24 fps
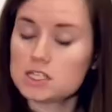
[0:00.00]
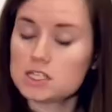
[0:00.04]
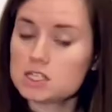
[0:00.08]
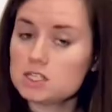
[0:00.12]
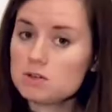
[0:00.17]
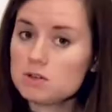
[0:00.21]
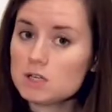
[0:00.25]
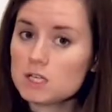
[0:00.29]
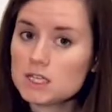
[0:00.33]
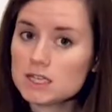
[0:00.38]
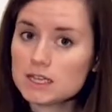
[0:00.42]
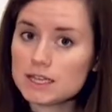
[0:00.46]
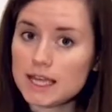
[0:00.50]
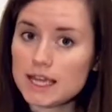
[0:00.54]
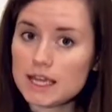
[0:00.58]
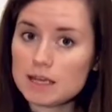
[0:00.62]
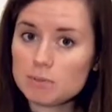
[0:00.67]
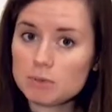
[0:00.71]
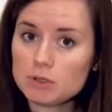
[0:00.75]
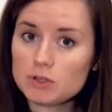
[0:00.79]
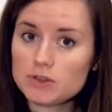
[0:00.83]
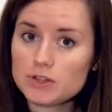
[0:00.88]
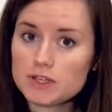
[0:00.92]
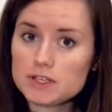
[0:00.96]
And you can
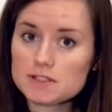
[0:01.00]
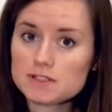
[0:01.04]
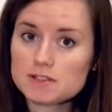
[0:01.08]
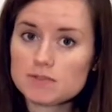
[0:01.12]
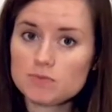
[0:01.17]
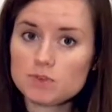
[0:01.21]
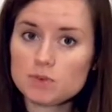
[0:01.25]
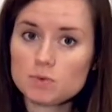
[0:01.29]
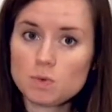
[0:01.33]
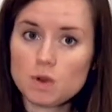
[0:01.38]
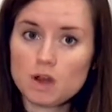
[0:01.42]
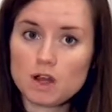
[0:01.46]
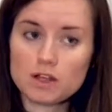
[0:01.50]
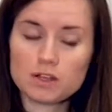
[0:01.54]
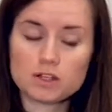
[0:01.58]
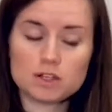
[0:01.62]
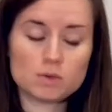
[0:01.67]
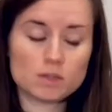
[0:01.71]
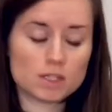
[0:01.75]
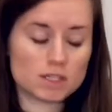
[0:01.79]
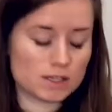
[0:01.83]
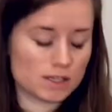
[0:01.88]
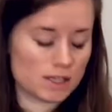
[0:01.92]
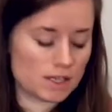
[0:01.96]
label these if you
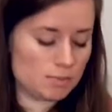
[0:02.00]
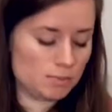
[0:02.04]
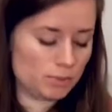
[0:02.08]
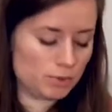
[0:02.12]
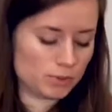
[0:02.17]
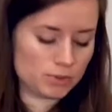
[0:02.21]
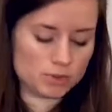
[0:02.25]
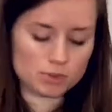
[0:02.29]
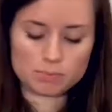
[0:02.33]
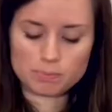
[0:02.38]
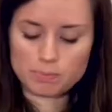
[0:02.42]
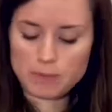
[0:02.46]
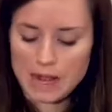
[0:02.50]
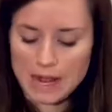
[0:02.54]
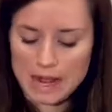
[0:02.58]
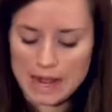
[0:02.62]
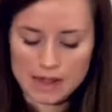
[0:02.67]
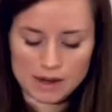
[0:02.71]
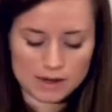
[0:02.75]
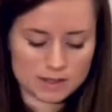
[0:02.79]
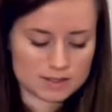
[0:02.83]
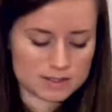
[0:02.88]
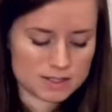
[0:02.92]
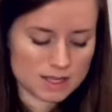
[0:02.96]
want. You can label your
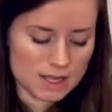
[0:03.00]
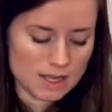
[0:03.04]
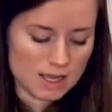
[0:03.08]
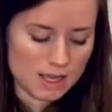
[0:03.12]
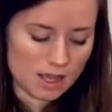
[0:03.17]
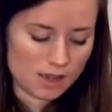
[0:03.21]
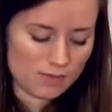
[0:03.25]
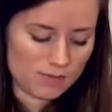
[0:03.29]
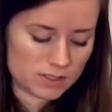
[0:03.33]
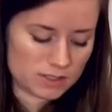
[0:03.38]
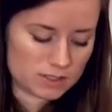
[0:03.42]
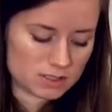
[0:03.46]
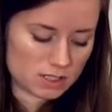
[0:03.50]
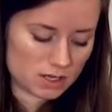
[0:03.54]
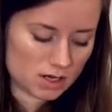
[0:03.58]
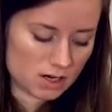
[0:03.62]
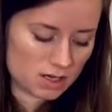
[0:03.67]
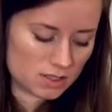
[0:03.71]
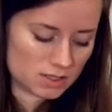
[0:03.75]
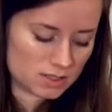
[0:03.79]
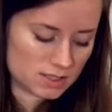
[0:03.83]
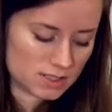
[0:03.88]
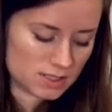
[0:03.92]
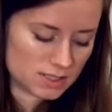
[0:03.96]
bags if it's
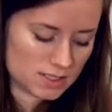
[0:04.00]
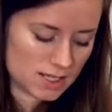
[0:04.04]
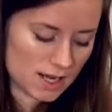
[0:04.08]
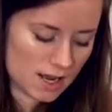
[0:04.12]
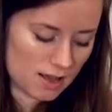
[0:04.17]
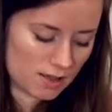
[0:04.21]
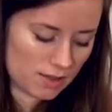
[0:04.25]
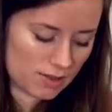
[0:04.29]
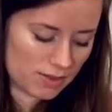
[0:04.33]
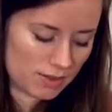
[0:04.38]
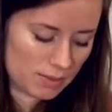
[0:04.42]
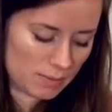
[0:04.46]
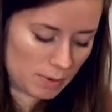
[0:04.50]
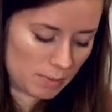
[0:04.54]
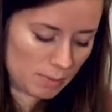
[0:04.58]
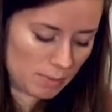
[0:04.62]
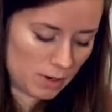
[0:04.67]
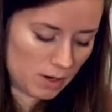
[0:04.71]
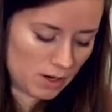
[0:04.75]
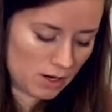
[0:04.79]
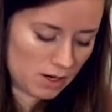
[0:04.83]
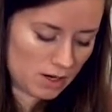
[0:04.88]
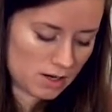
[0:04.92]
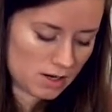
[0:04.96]
hard to tell them
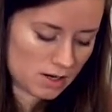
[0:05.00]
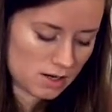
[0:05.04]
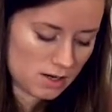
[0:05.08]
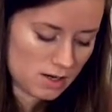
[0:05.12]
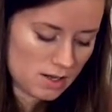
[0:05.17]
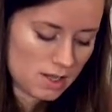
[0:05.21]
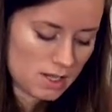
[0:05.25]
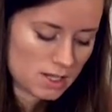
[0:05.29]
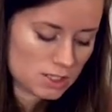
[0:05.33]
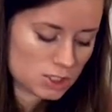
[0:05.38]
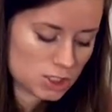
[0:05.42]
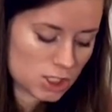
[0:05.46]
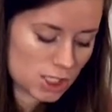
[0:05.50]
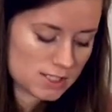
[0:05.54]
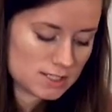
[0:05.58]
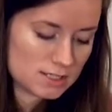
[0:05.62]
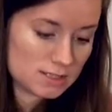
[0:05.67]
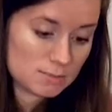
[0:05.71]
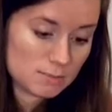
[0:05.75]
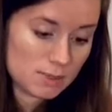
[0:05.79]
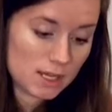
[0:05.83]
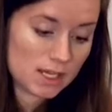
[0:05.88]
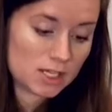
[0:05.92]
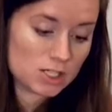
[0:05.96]
apart.
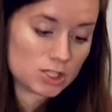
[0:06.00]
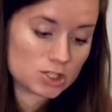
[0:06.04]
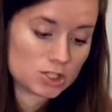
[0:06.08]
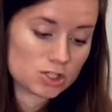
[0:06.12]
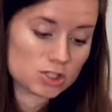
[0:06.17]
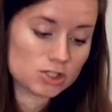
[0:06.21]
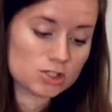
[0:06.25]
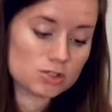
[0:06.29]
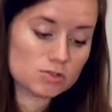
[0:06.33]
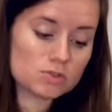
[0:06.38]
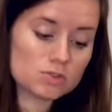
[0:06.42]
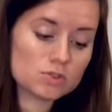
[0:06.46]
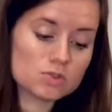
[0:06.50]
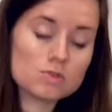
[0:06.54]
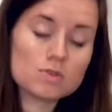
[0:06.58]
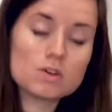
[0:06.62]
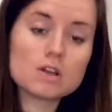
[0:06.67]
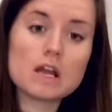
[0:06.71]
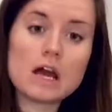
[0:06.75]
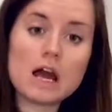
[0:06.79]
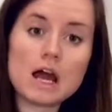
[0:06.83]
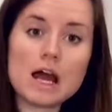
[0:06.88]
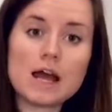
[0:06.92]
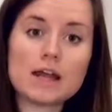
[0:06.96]
Just make sure you
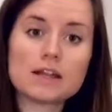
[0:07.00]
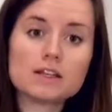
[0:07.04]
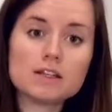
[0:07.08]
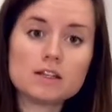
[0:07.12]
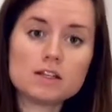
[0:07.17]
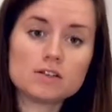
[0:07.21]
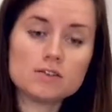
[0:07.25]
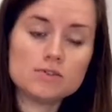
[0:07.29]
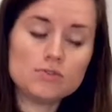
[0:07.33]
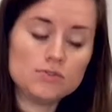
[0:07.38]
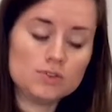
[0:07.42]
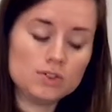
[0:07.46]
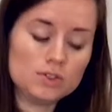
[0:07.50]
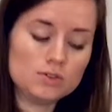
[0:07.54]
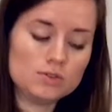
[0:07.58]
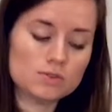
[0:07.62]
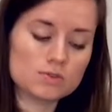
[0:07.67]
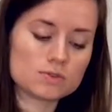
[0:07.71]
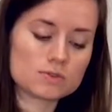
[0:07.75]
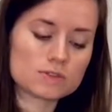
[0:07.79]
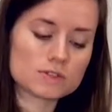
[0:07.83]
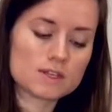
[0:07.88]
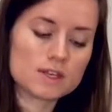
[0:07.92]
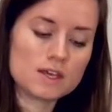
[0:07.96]
do not
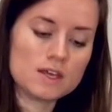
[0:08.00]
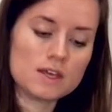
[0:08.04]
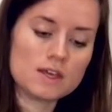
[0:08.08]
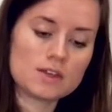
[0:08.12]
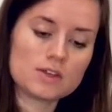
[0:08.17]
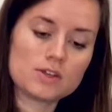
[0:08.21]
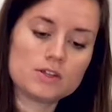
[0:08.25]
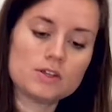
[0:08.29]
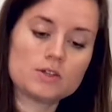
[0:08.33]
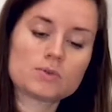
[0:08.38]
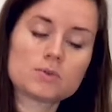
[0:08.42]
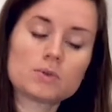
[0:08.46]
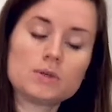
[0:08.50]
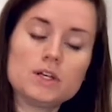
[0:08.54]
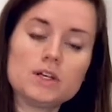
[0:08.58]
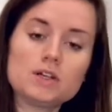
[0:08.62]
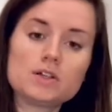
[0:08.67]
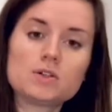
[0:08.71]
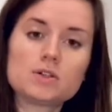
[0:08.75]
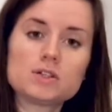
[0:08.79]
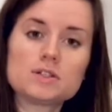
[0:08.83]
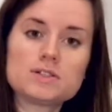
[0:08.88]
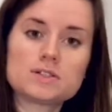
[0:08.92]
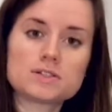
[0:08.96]
confuse the
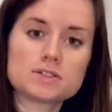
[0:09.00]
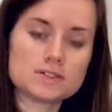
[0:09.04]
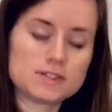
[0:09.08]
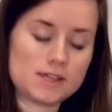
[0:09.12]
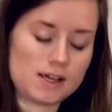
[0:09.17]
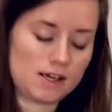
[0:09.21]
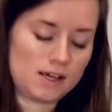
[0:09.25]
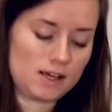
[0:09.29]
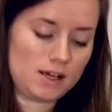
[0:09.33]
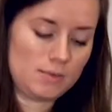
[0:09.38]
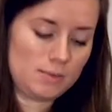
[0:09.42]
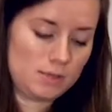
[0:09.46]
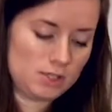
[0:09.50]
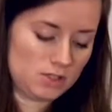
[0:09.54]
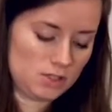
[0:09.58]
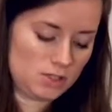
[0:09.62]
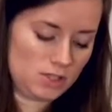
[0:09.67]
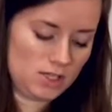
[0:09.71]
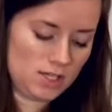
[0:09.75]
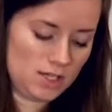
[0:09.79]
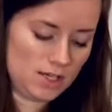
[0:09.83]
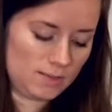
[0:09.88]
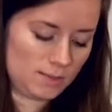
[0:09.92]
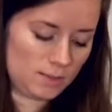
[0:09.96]
urea crystals that come in
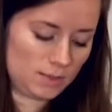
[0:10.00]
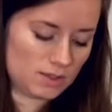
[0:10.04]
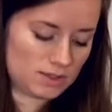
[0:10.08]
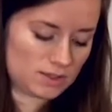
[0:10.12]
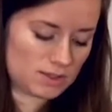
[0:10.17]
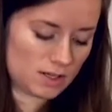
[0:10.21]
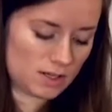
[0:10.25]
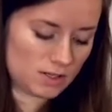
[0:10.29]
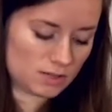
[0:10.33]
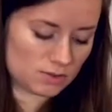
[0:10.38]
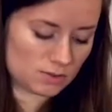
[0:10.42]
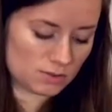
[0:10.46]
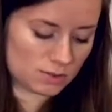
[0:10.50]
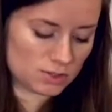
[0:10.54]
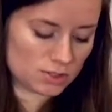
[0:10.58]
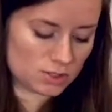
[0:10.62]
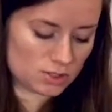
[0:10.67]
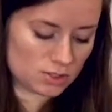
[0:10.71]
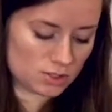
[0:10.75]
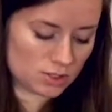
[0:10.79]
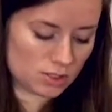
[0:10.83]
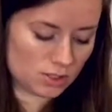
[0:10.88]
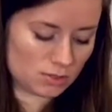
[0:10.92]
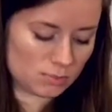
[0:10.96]
your kit with salt or
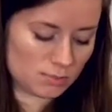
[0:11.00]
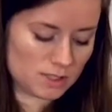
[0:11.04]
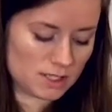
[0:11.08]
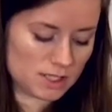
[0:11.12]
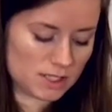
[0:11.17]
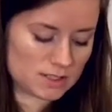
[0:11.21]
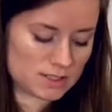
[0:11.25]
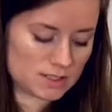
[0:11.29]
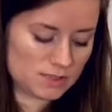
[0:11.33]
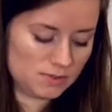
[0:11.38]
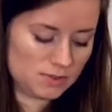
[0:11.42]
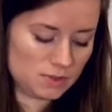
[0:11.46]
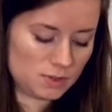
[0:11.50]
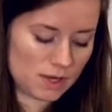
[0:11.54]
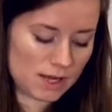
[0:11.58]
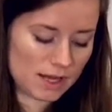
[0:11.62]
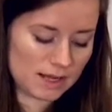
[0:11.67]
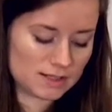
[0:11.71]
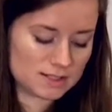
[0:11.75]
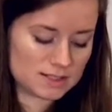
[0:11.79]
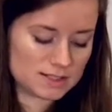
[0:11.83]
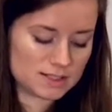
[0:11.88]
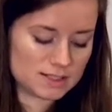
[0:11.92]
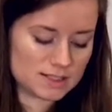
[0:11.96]
sugar because if you
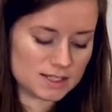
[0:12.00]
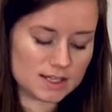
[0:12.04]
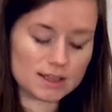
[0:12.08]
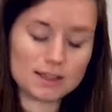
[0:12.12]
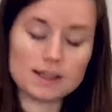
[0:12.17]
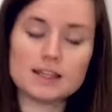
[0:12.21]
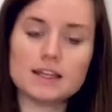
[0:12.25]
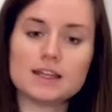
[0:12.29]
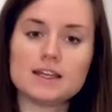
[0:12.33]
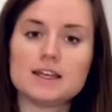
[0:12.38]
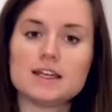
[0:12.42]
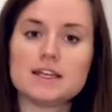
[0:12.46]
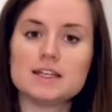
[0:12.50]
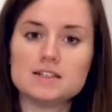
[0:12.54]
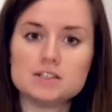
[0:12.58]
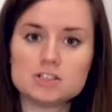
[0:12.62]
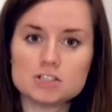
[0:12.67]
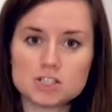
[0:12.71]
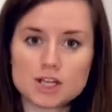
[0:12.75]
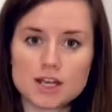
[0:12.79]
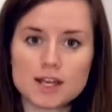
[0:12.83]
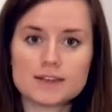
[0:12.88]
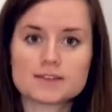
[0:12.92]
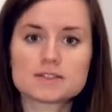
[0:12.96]
accidentally
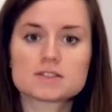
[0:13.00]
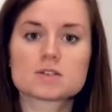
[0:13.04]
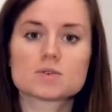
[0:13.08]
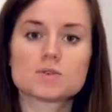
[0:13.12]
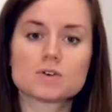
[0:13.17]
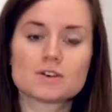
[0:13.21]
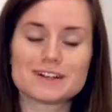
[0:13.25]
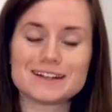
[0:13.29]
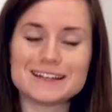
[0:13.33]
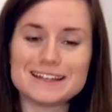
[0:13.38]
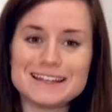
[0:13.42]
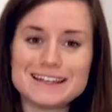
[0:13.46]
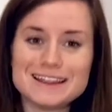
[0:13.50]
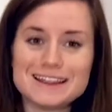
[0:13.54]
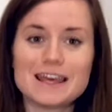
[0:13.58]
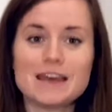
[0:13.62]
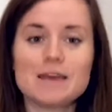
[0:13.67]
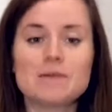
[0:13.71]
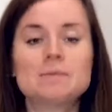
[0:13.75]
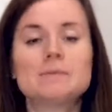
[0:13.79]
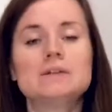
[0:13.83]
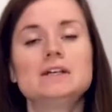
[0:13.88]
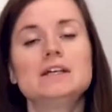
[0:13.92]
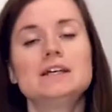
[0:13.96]
ingest or
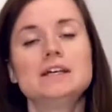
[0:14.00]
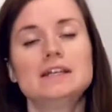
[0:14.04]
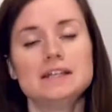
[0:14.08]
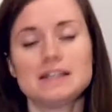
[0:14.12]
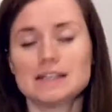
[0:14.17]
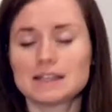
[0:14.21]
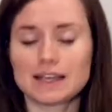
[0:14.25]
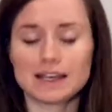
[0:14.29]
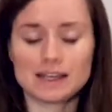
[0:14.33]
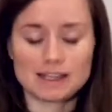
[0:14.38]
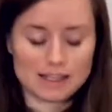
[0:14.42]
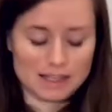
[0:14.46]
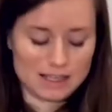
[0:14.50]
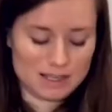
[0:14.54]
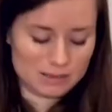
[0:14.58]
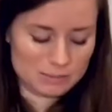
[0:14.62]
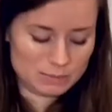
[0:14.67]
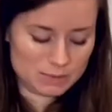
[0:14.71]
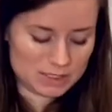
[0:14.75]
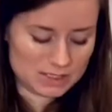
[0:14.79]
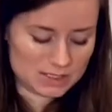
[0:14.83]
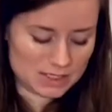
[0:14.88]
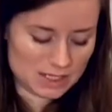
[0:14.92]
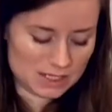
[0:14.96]
eat them, that
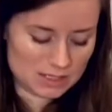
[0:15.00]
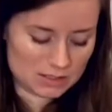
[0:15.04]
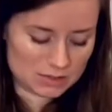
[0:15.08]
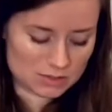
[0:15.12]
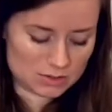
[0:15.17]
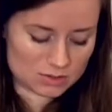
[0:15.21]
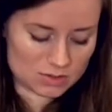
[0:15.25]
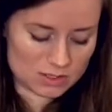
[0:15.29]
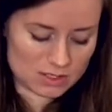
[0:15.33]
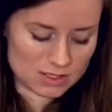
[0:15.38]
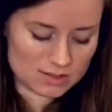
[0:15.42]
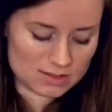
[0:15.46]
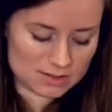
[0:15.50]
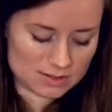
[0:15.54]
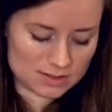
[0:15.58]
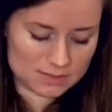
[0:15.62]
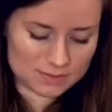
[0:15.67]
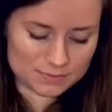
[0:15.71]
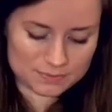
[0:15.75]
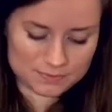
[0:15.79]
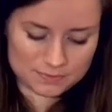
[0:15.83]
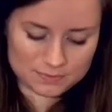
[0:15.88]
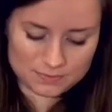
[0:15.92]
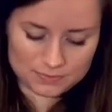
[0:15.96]
can be
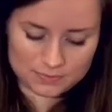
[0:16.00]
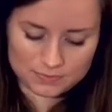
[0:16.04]
dangerous.